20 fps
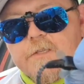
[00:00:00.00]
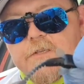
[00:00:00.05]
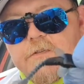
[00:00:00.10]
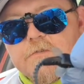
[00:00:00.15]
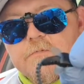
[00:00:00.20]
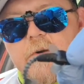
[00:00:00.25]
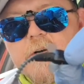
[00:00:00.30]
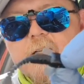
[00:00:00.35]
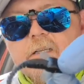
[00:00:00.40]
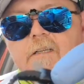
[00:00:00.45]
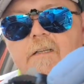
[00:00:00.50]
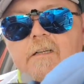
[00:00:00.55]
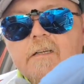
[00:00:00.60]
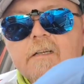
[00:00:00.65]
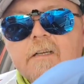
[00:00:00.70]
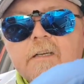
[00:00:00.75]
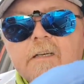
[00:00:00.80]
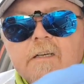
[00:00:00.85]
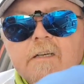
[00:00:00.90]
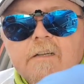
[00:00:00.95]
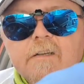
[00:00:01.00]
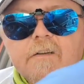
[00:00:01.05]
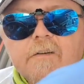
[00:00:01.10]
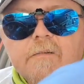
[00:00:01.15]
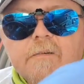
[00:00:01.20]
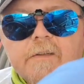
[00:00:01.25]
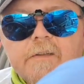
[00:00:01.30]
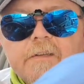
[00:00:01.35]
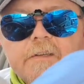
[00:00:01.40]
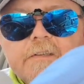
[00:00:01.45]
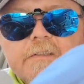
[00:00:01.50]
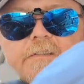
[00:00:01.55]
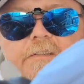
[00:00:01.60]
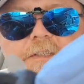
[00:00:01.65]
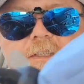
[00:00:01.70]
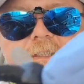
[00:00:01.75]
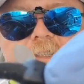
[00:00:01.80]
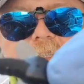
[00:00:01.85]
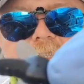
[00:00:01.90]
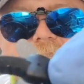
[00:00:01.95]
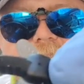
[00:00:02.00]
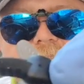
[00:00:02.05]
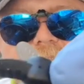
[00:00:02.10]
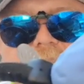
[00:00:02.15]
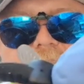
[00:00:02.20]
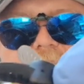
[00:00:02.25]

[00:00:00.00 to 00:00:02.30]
it as well. I don't know if you can see that.